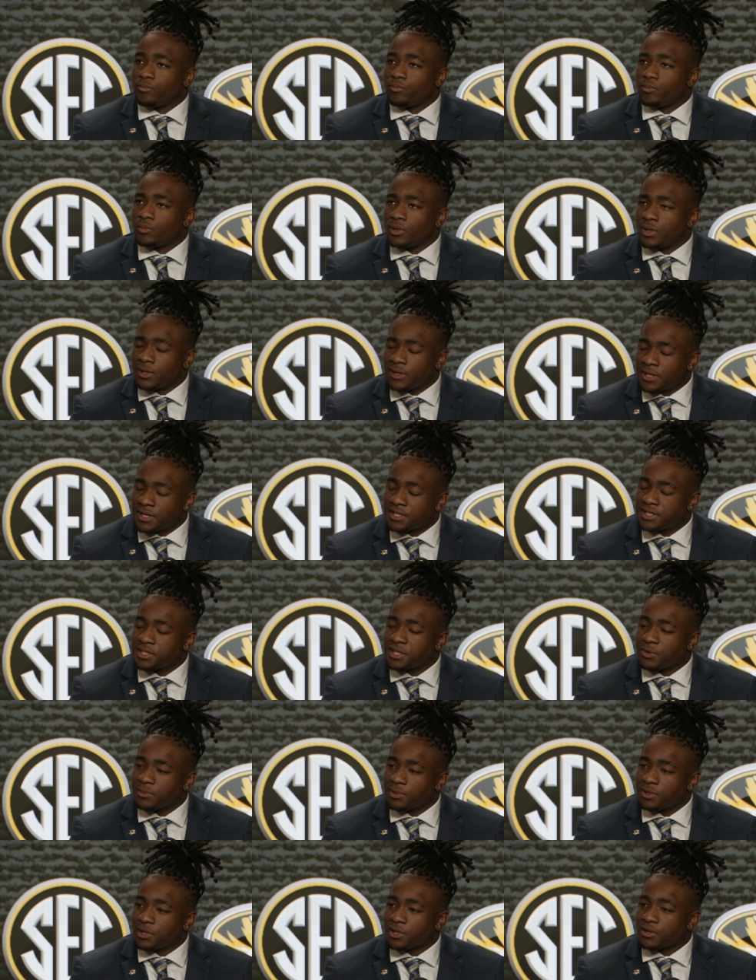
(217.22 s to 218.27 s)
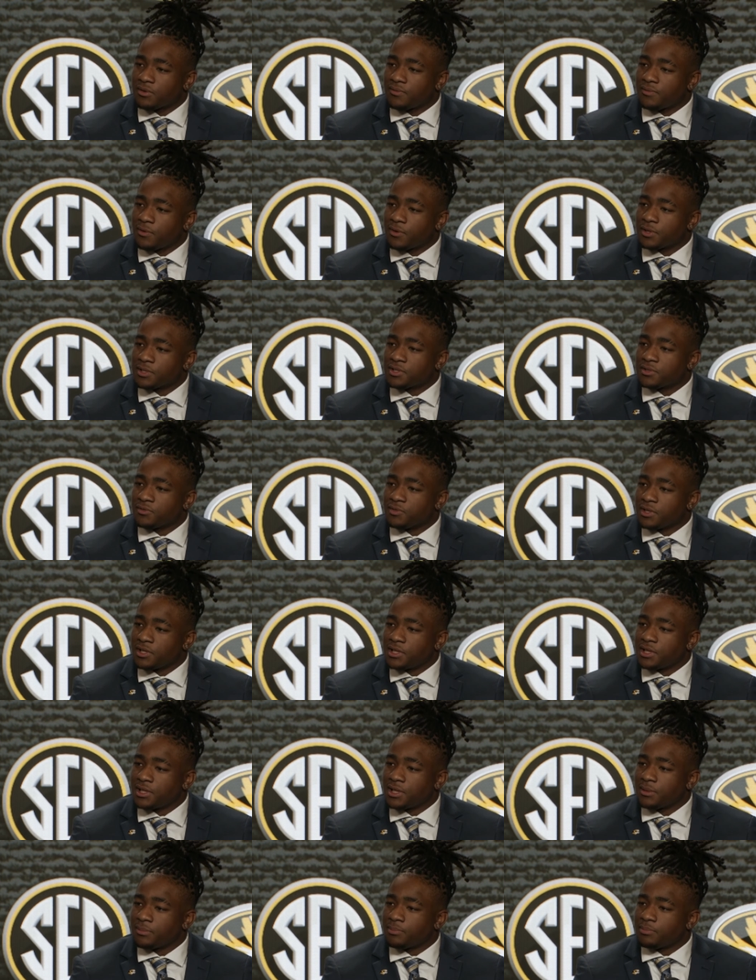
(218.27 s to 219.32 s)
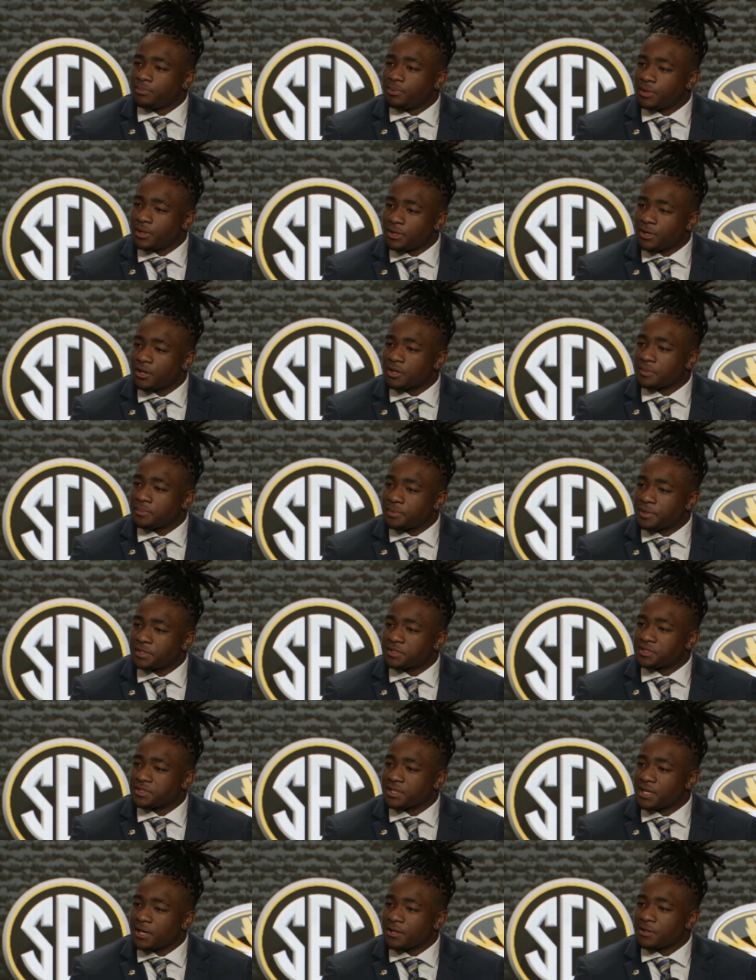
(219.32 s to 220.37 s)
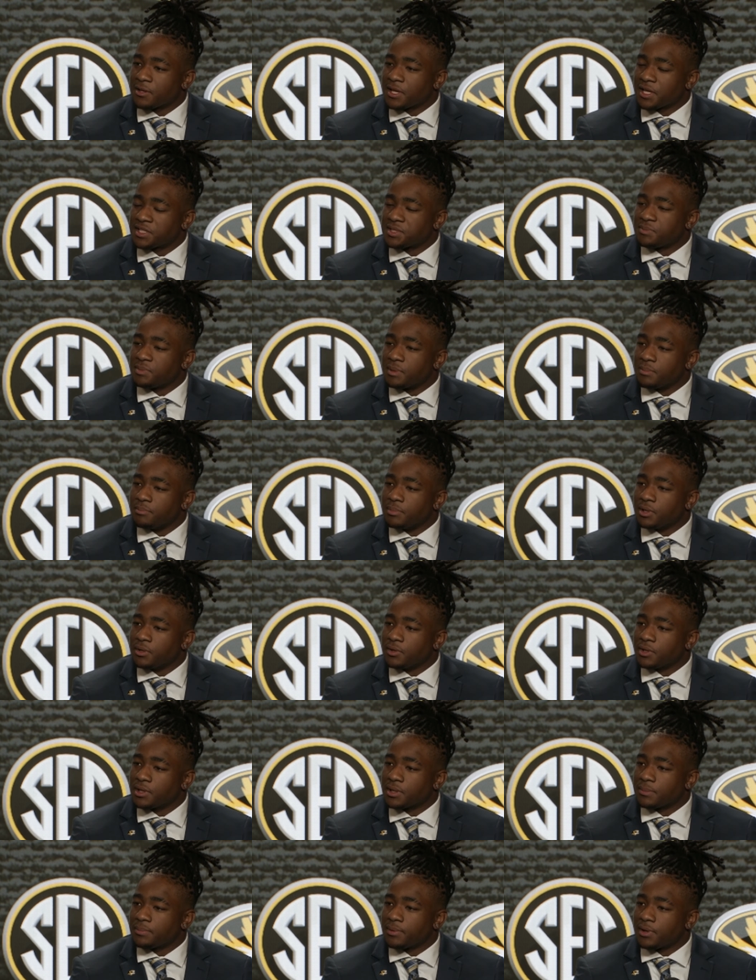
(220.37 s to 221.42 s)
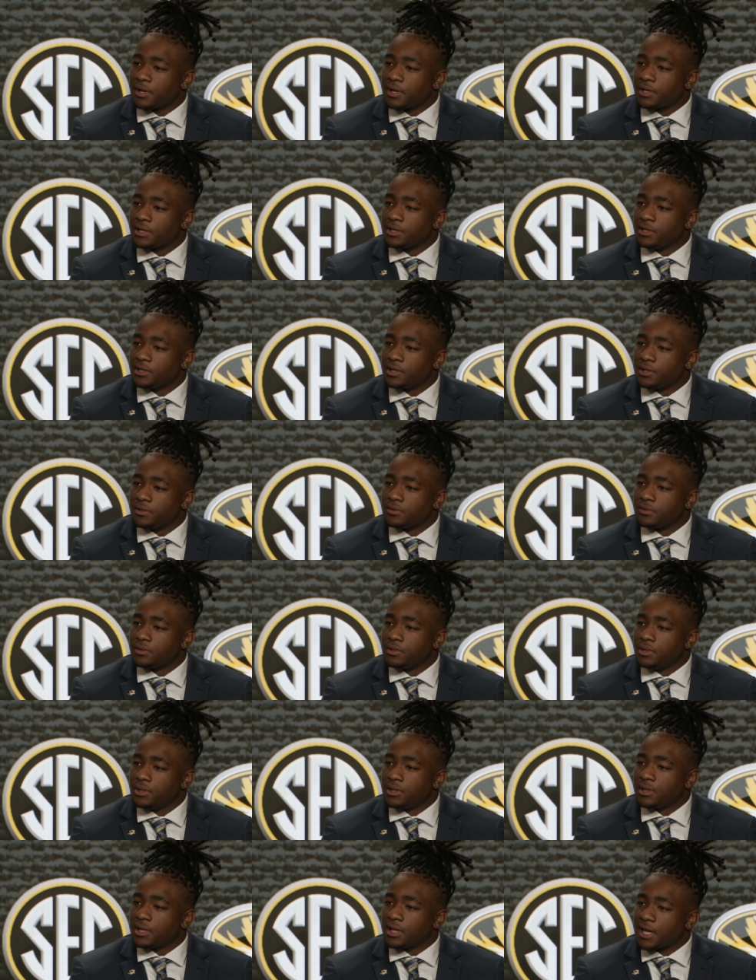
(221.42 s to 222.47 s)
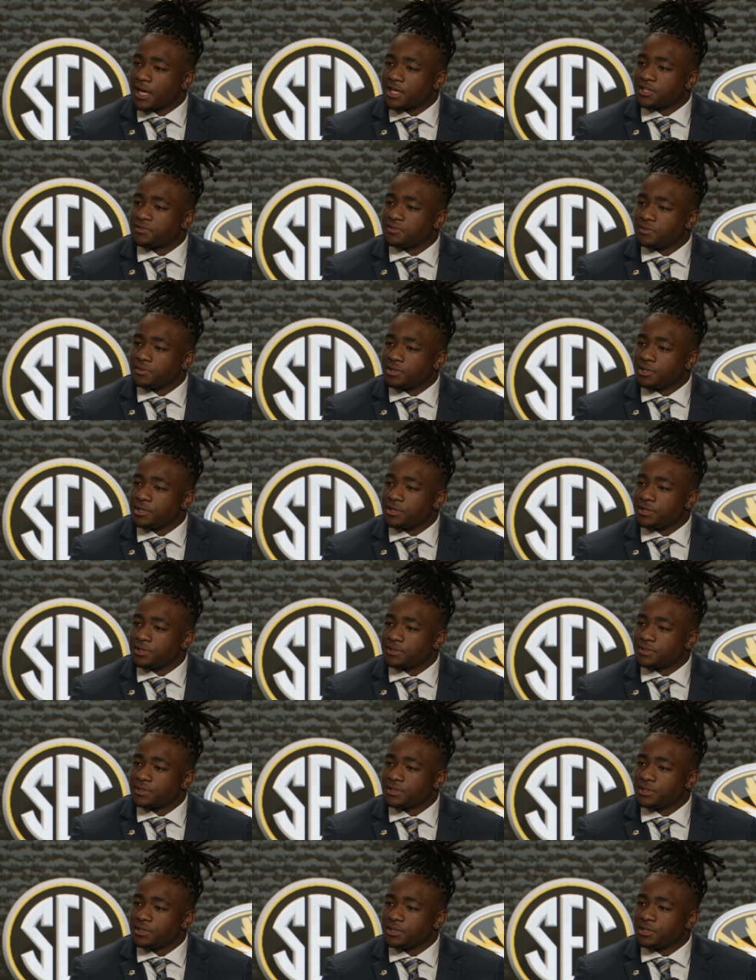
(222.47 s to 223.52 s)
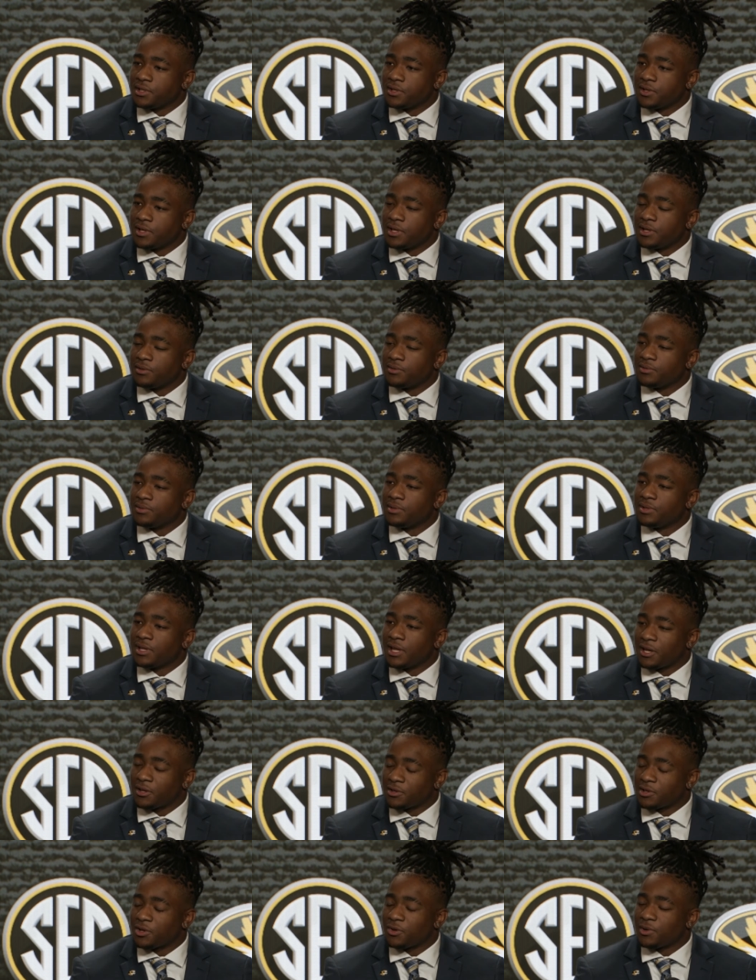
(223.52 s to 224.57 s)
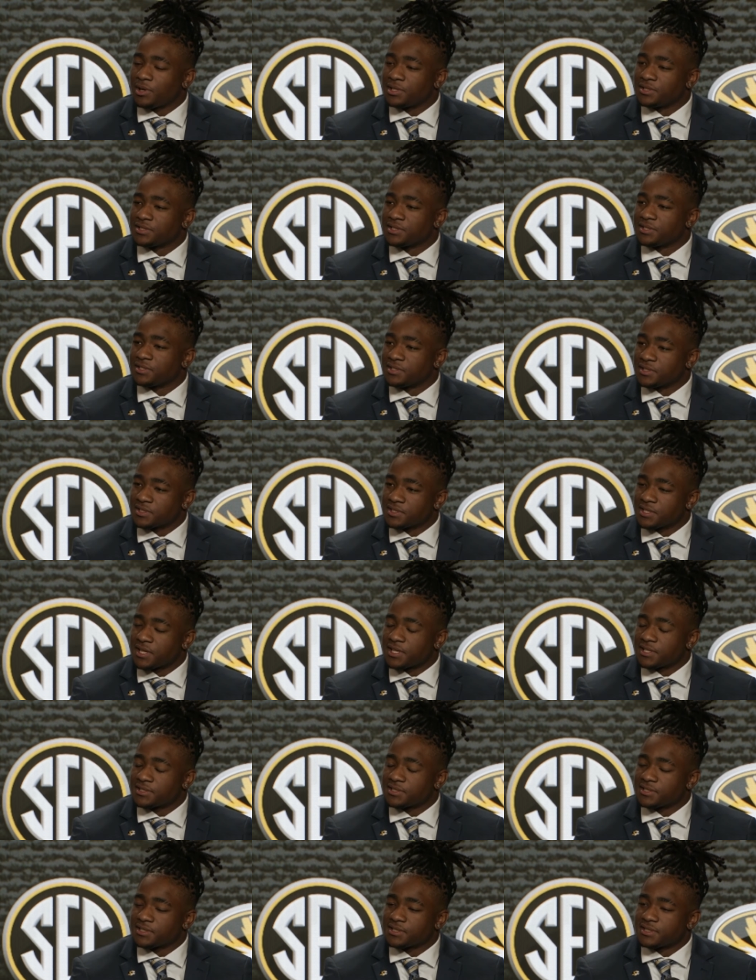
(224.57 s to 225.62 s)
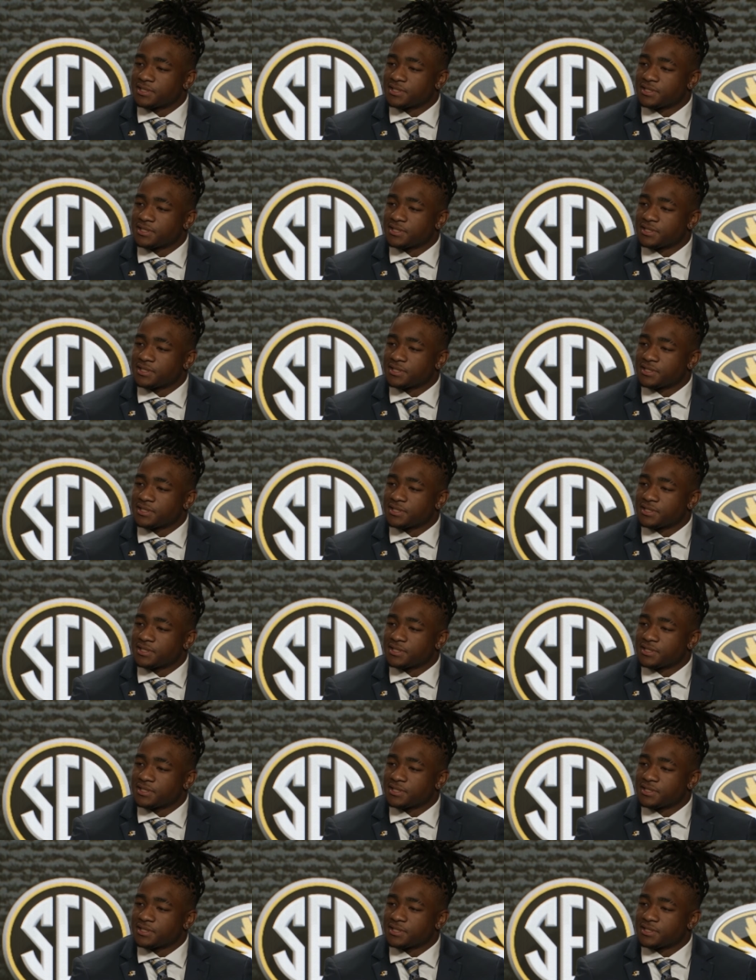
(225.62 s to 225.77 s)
This year we're looking forward to really putting all the pieces together that's been building upon, you know, the last few years, you know, and that equates to success.